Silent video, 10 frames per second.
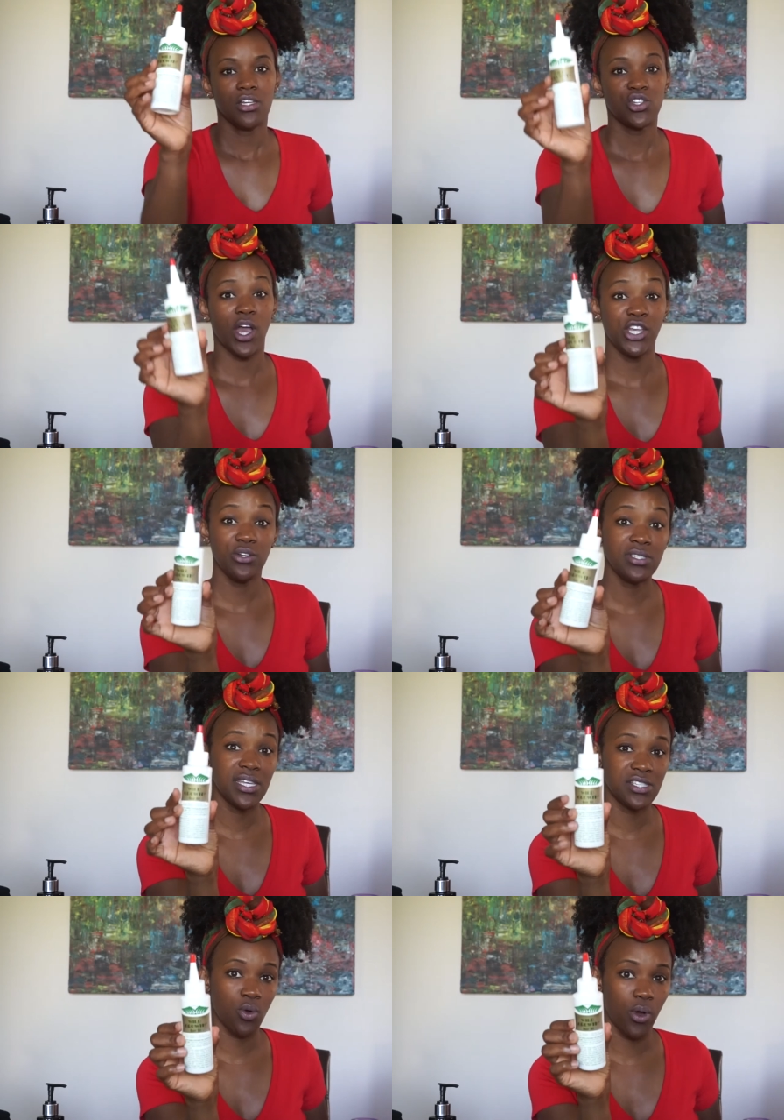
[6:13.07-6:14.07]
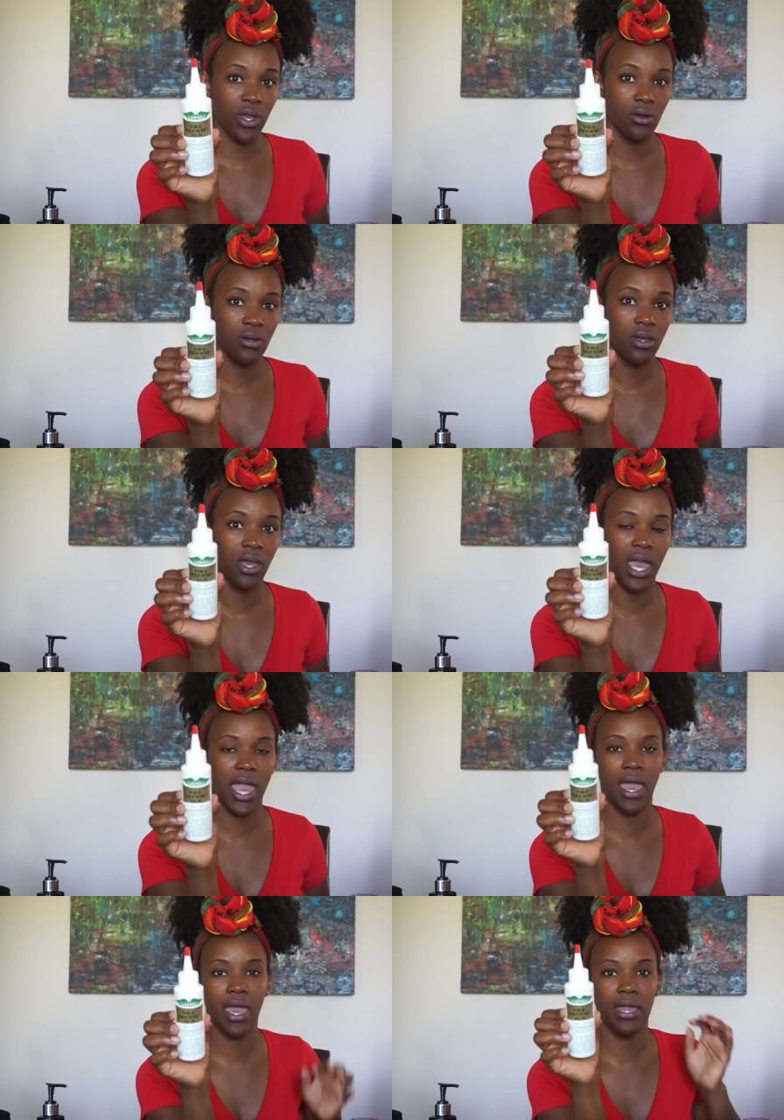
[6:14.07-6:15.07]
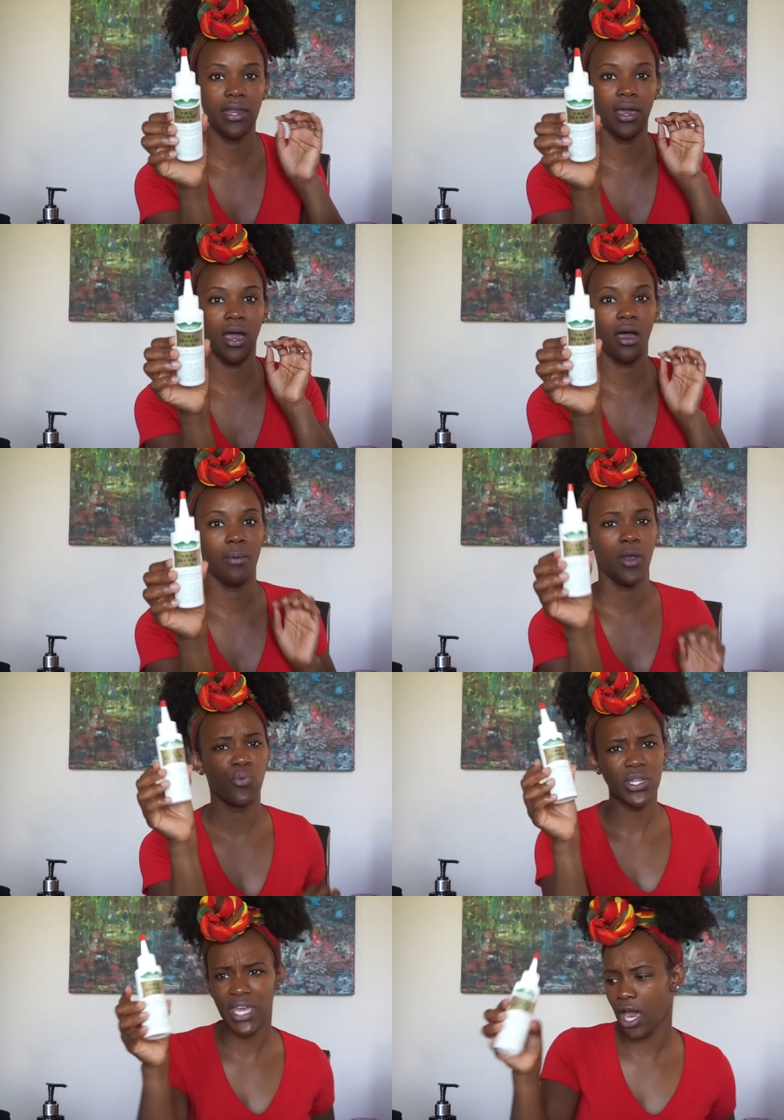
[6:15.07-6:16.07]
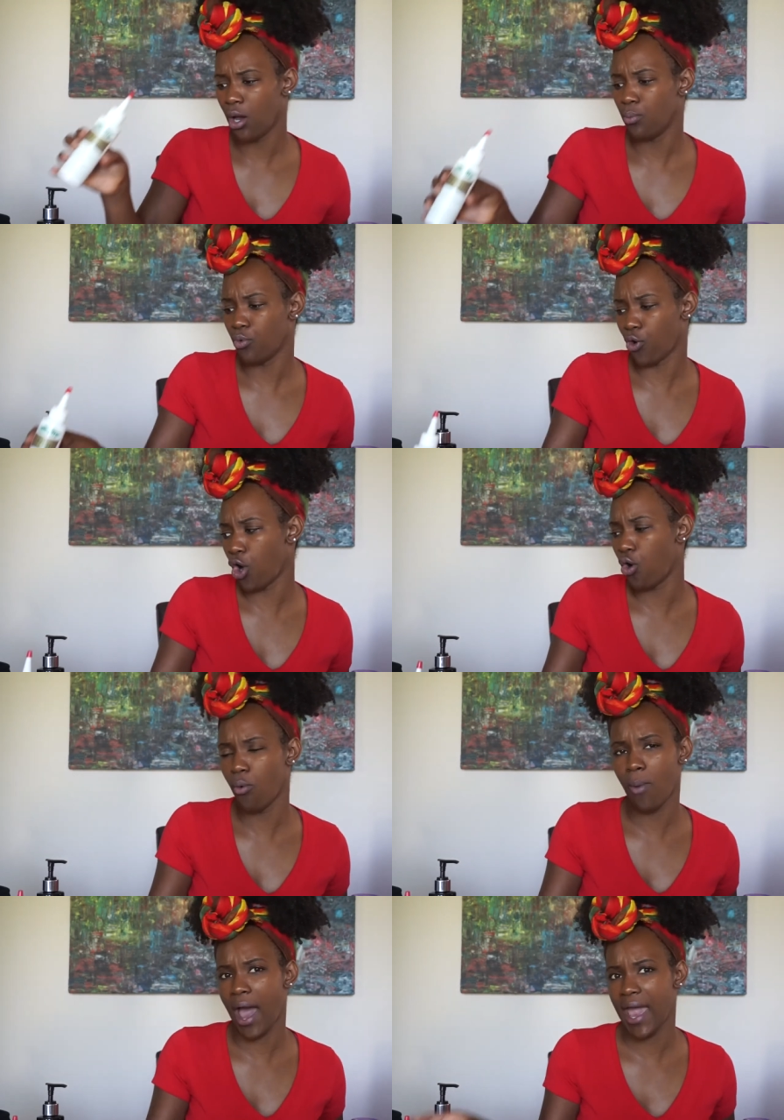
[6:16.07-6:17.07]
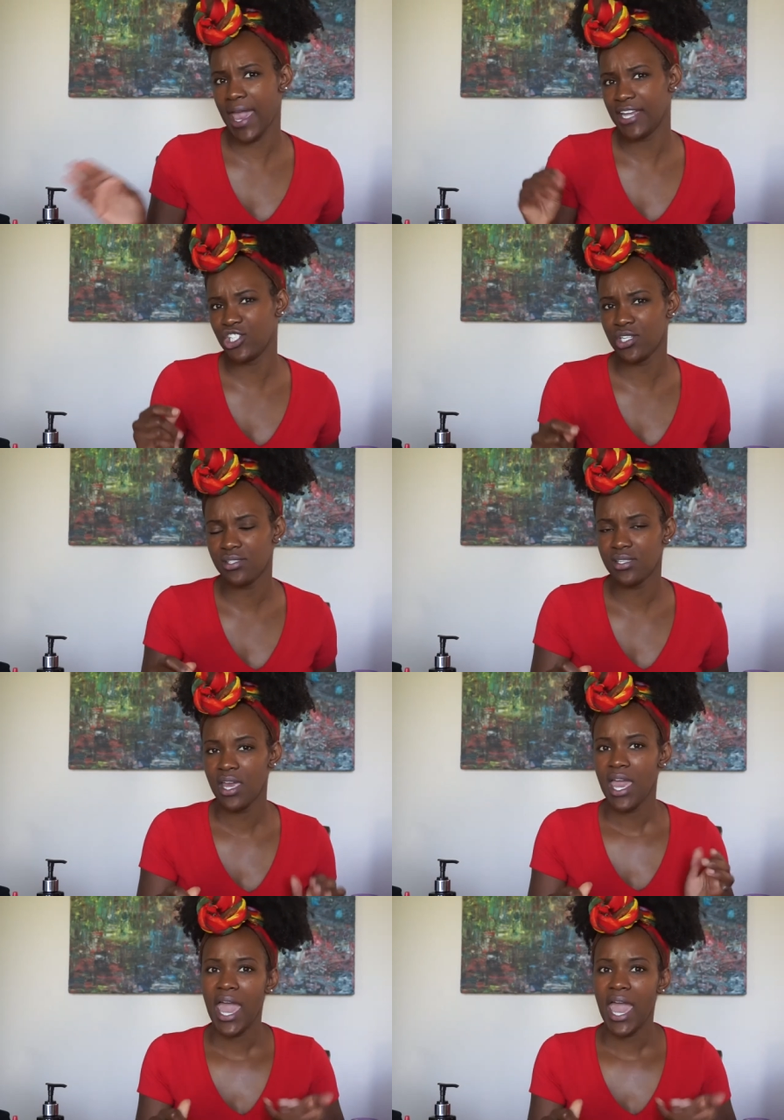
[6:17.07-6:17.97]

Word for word: So I used this oil and um, it really helped grow my edges.